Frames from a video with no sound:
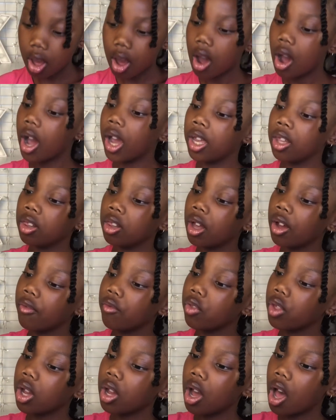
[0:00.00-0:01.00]
I love
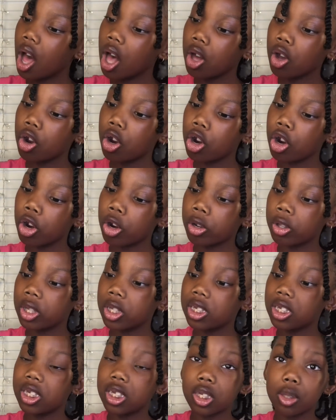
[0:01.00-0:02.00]
the color, the
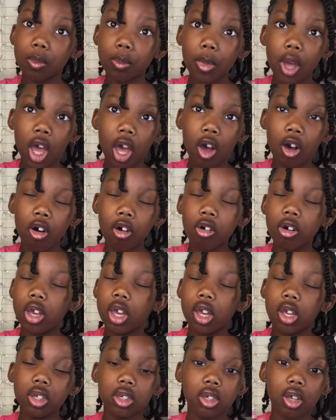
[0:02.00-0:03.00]
smell
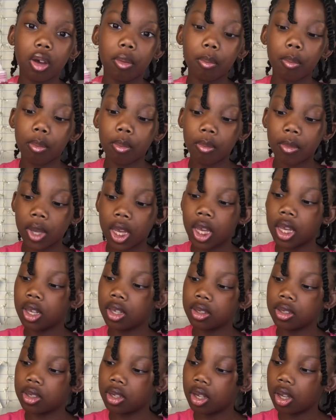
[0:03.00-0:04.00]
is
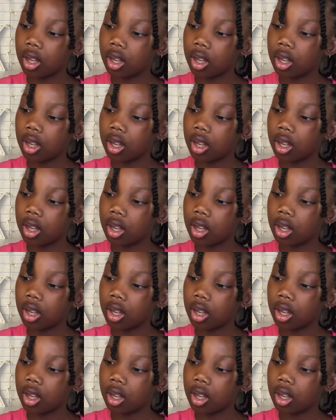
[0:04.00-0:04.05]
amazing.